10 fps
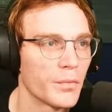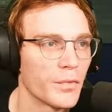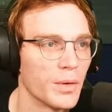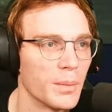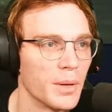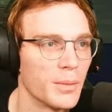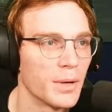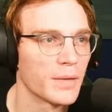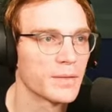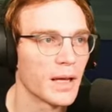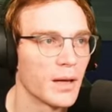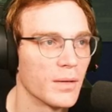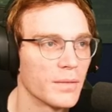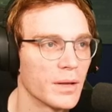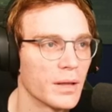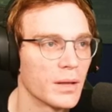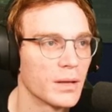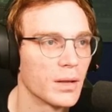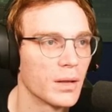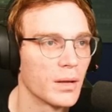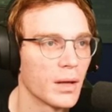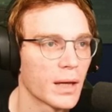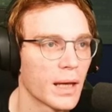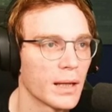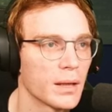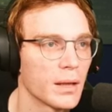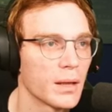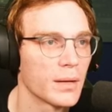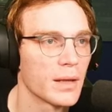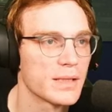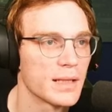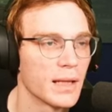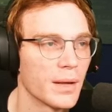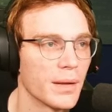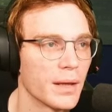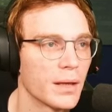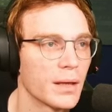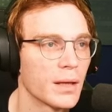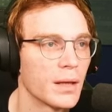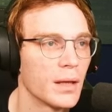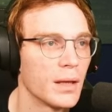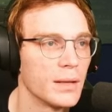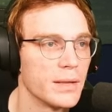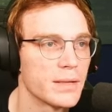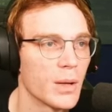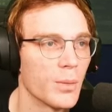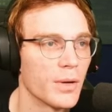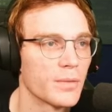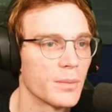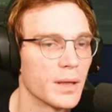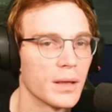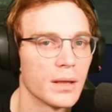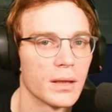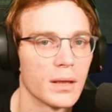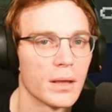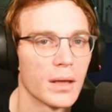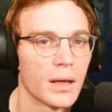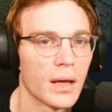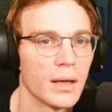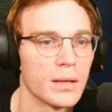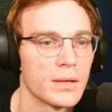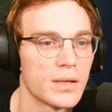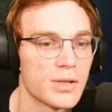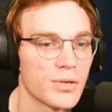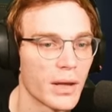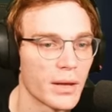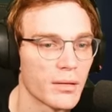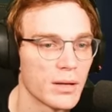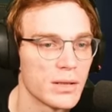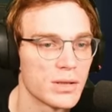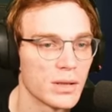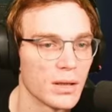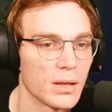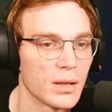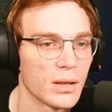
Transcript: Follow me, we have to get out of here. No, no, no, I can't. They're still out there. Need to get away from here. Okay, distract the creature.